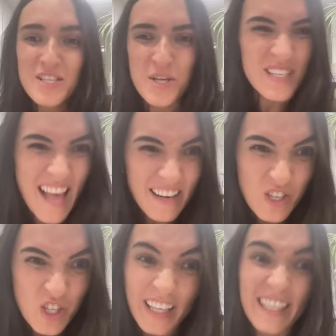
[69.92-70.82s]
So
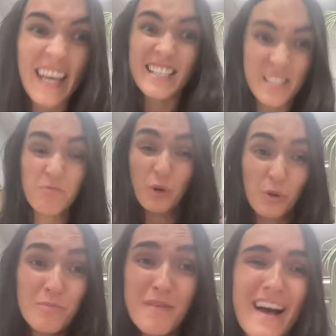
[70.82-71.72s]
essentially, it's a
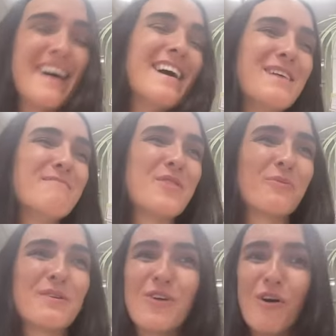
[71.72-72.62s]
room that
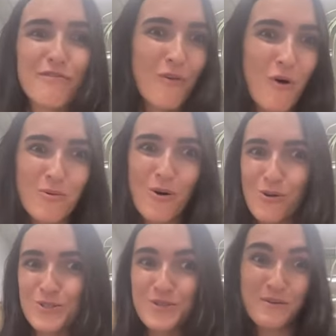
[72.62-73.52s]
we've got 4
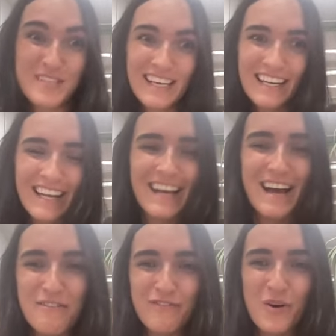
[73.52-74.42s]
walls, a ceiling,
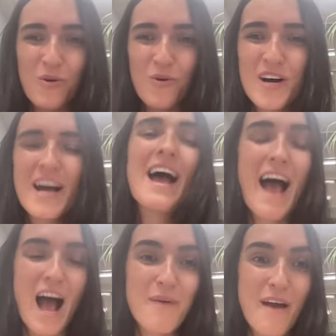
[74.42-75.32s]
a floor.
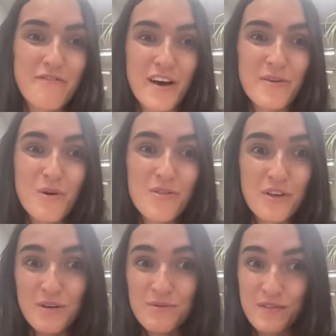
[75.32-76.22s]
However, with the
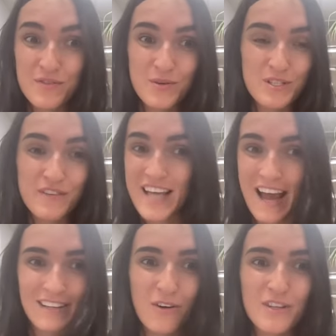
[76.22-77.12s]
use of sort of
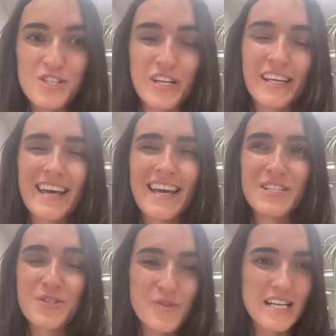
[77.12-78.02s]
technology,
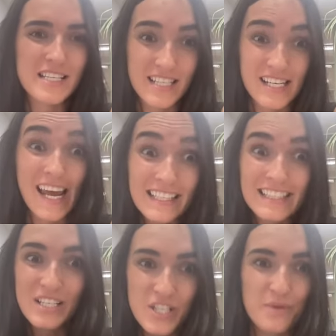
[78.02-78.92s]
it's created it
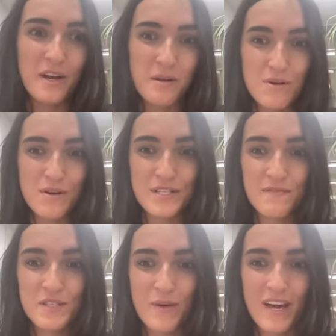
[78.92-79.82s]
into an
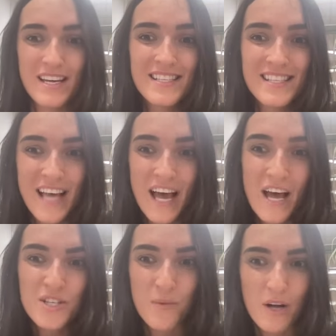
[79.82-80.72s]
immersive space.
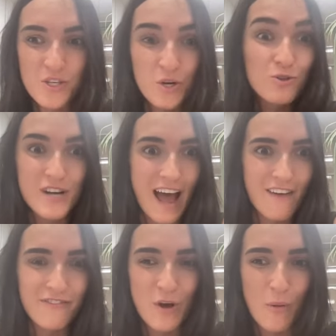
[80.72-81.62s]
So our children
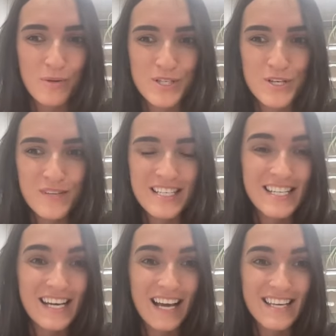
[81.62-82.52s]
have the
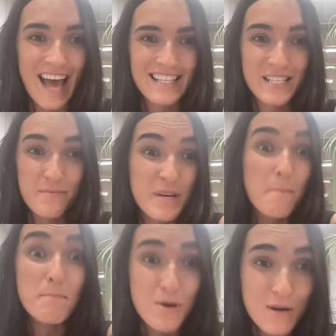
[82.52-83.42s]
opportunity, I guess, to be
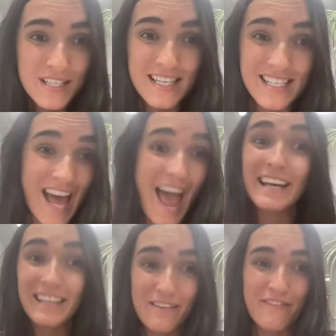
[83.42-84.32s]
immersed into
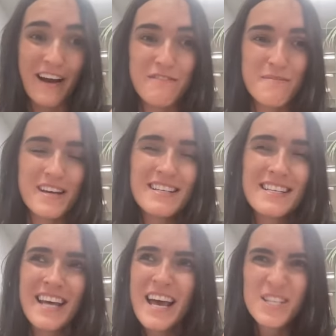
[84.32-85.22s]
any
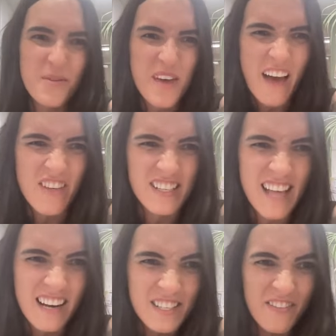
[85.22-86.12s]
environment. So they have that
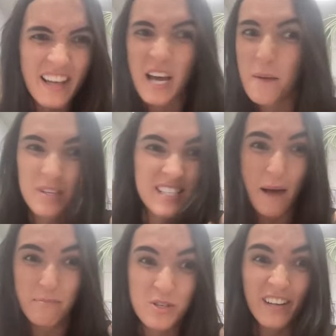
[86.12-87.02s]
sense of like a
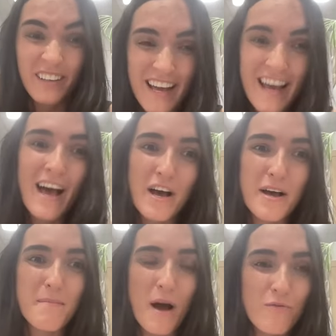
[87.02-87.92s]
perception
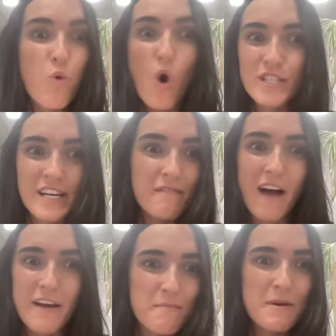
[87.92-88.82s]
of what an
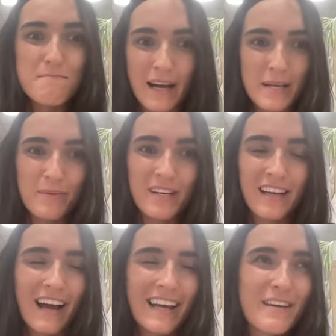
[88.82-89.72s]
environment might be
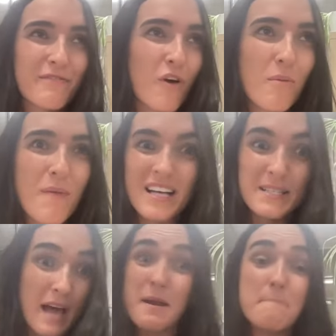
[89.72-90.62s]
like from as
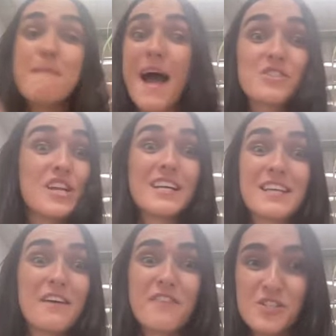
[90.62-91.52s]
an
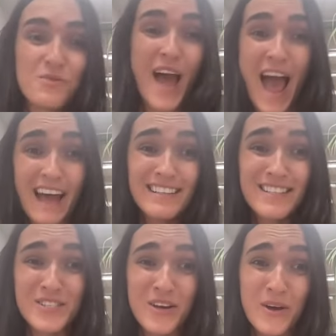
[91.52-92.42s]
imaginative as you can.
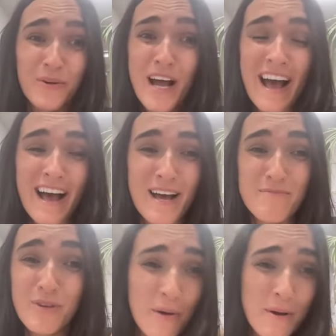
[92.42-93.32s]
So
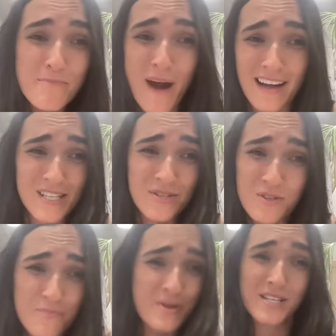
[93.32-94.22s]
going back to sort
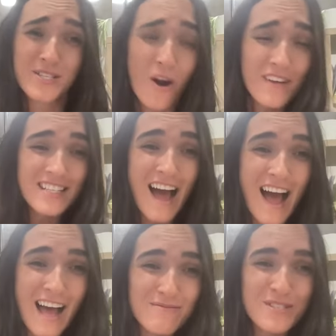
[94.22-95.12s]
of prehistoric
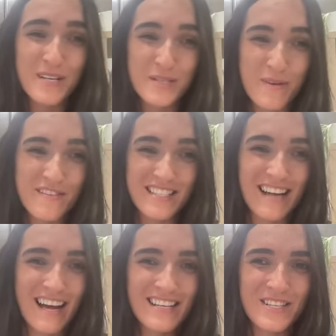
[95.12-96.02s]
times to experience
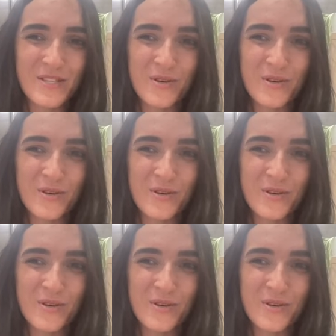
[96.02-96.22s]
dinosaurs,